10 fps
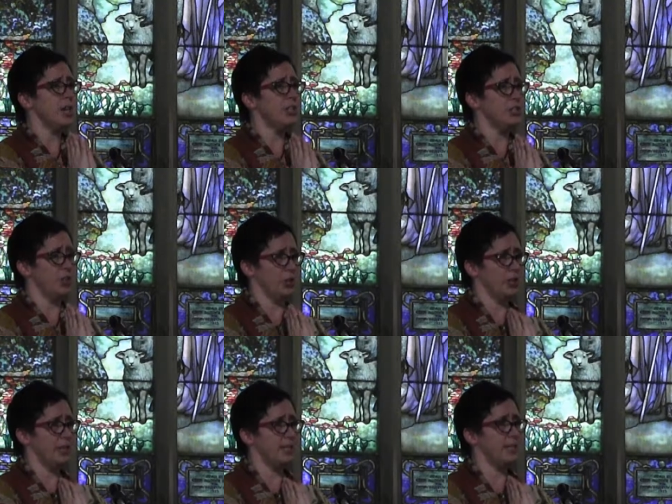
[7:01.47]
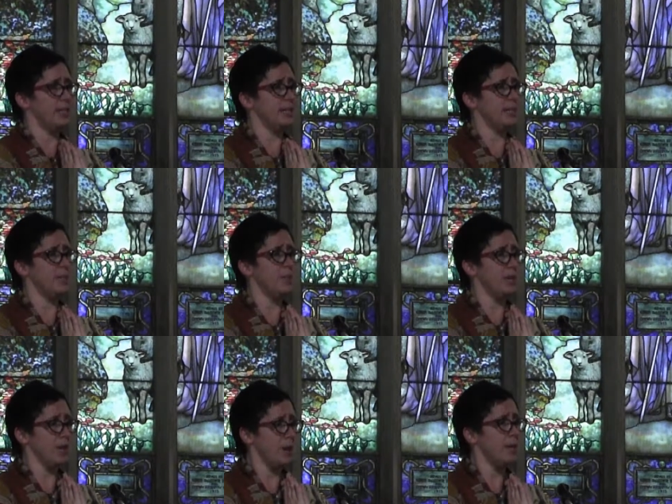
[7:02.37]
gesture is
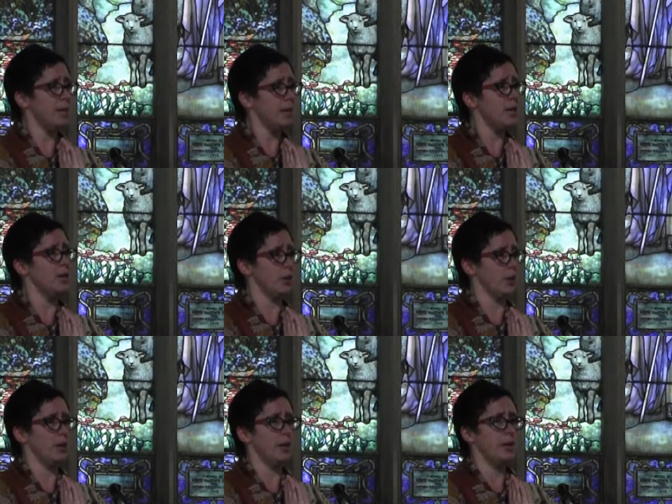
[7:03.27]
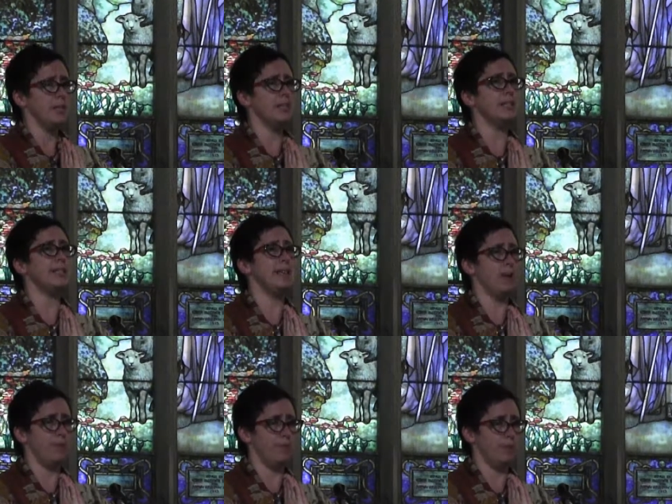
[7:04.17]
simply coming here to the
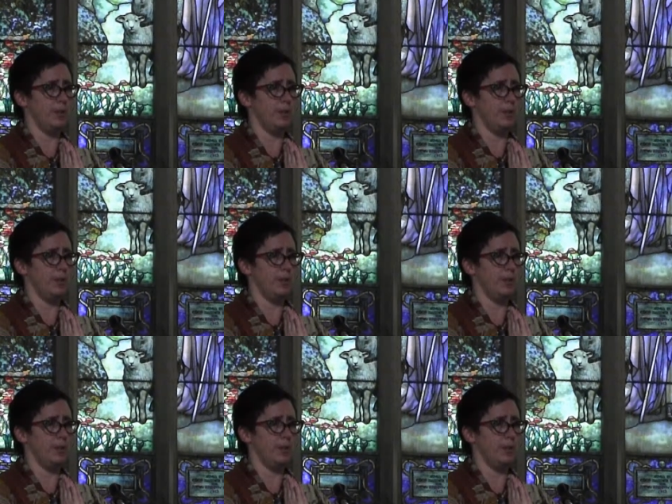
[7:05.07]
self.